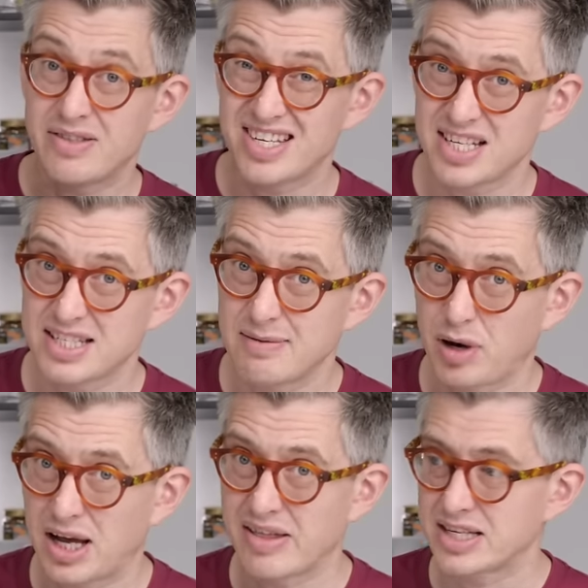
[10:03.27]
this does
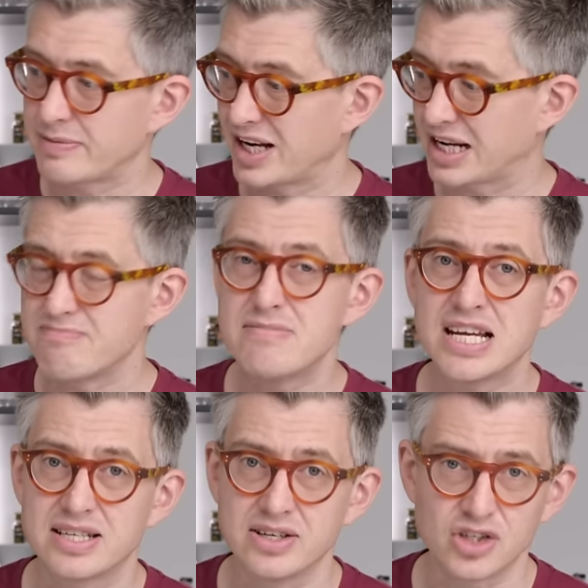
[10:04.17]
imply that something like a
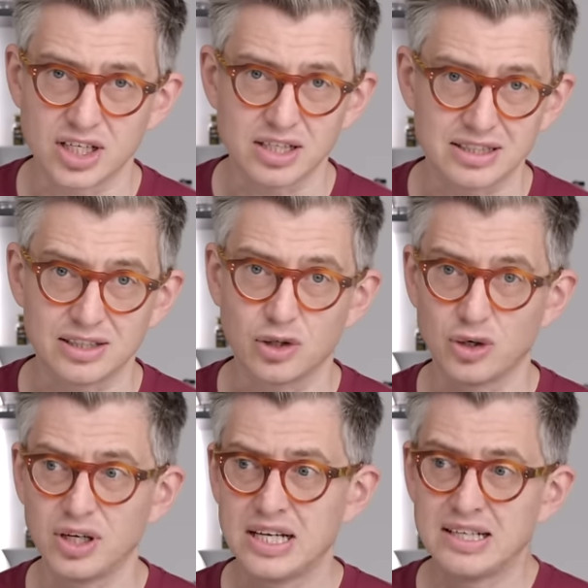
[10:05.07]
mason jar
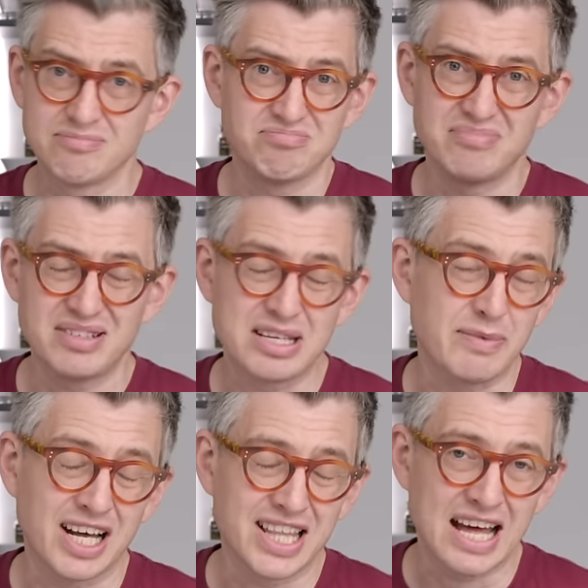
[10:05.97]
or
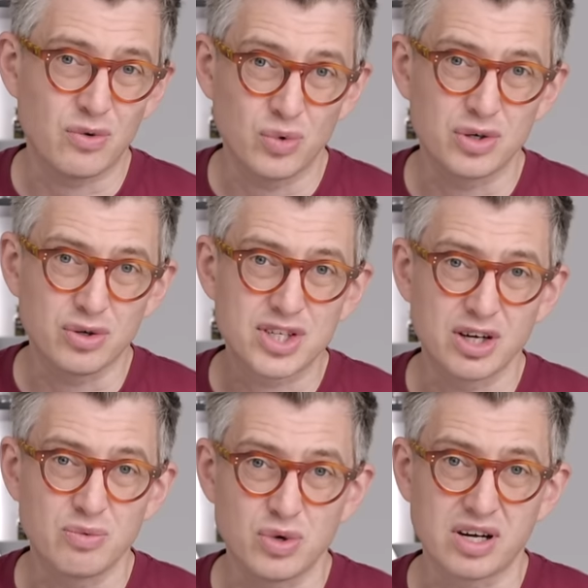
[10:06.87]
something like that would
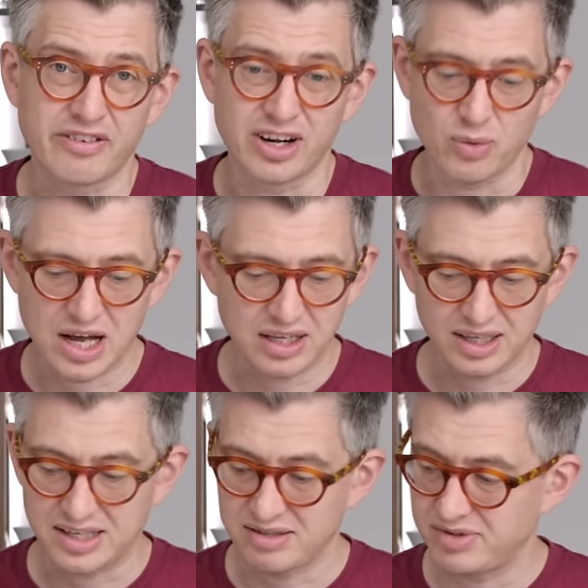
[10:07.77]
also work very well.
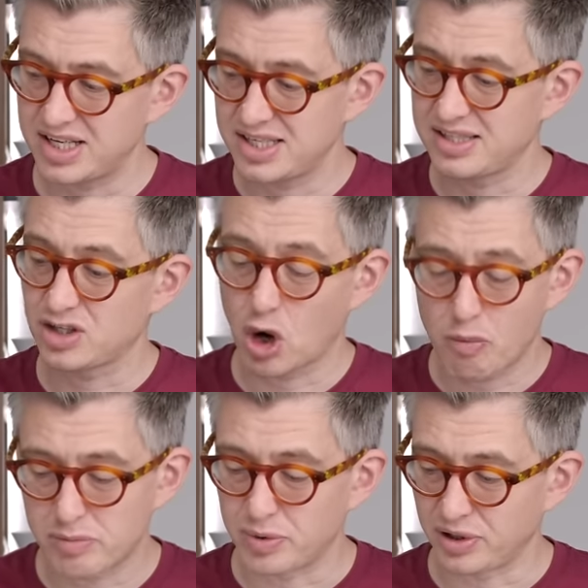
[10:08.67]
And this is
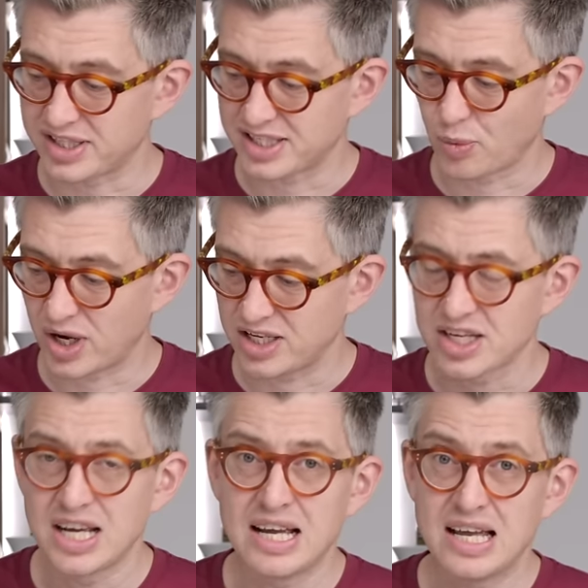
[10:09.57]
comparable in some ways.
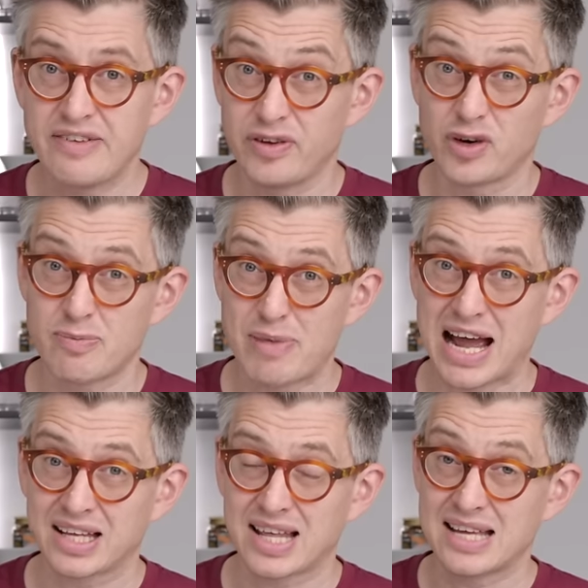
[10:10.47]
If you've got a
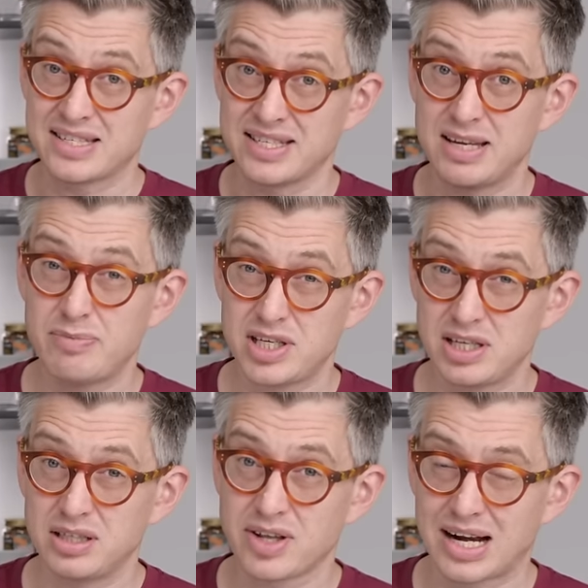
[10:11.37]
bag that has a zip
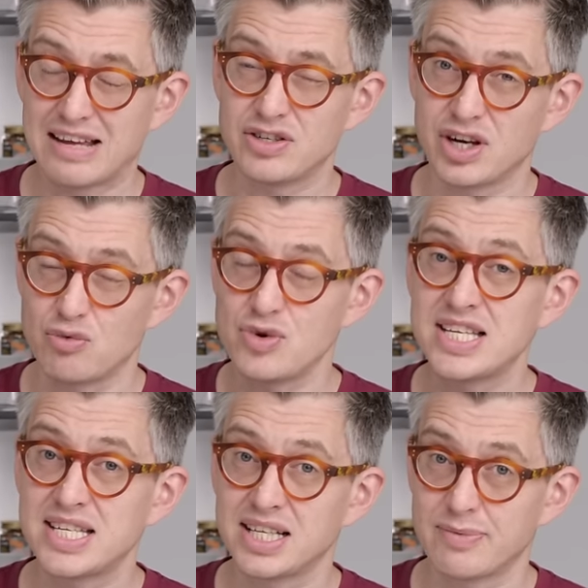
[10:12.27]
seal that allows you to
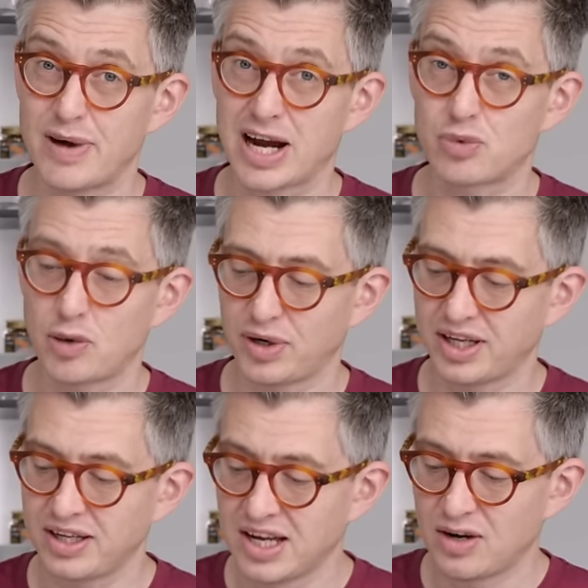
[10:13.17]
reseal the bag
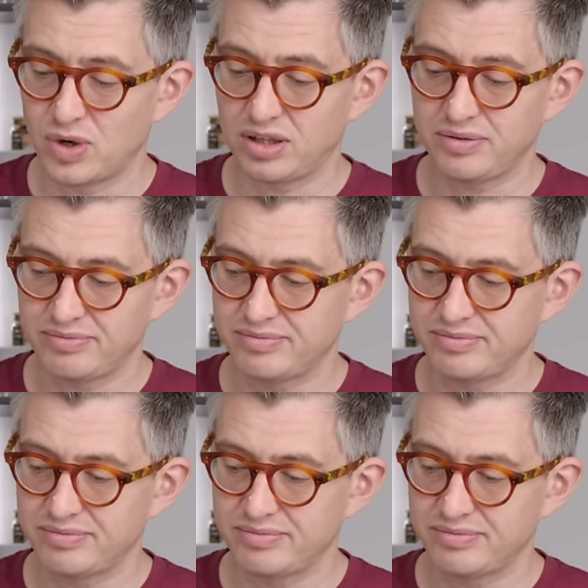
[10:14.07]
properly, well,